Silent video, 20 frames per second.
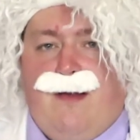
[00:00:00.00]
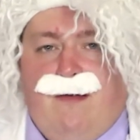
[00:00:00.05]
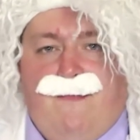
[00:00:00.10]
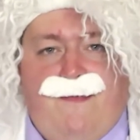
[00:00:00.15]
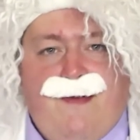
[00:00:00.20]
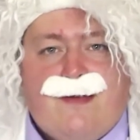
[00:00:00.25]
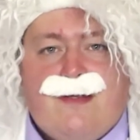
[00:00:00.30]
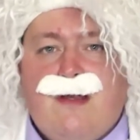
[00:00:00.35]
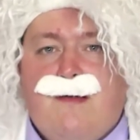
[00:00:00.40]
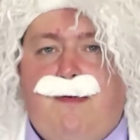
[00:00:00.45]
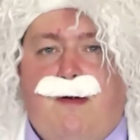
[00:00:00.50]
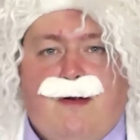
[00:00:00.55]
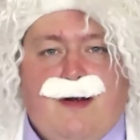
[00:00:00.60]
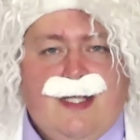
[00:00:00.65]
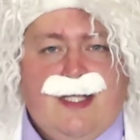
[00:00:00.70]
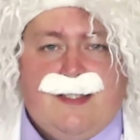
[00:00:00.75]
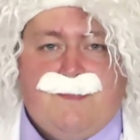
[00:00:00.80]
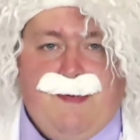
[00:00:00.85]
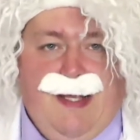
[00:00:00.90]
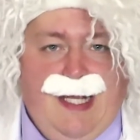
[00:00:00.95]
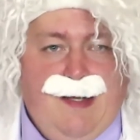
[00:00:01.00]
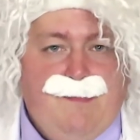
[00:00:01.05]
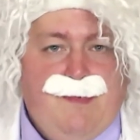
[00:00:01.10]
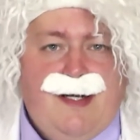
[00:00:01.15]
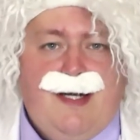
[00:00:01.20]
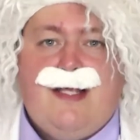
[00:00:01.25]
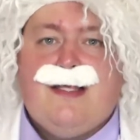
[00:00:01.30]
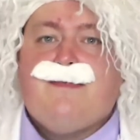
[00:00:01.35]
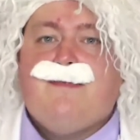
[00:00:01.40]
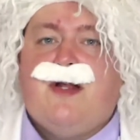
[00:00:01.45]
affect your opponent's speed,
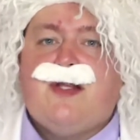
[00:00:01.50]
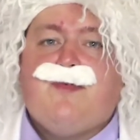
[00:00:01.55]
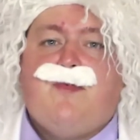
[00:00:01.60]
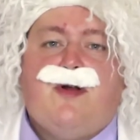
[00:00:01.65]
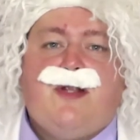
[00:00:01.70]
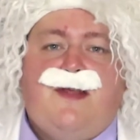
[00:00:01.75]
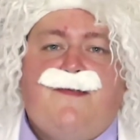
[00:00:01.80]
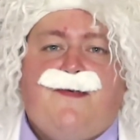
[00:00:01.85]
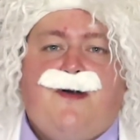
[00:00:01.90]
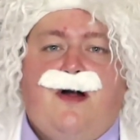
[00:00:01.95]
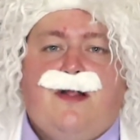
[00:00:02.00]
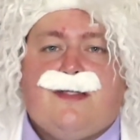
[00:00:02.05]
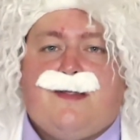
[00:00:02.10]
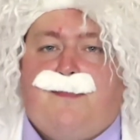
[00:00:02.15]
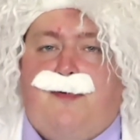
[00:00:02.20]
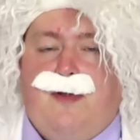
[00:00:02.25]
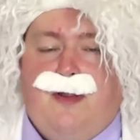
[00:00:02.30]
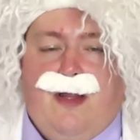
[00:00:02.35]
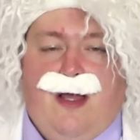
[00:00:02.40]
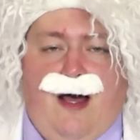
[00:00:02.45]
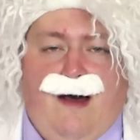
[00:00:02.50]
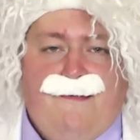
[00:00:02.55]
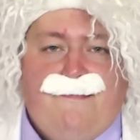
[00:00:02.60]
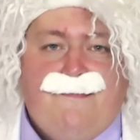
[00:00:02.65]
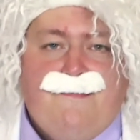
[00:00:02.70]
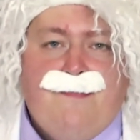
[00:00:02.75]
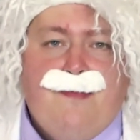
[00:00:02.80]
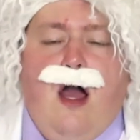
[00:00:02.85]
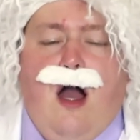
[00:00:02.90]
but it is much more difficult to pull off.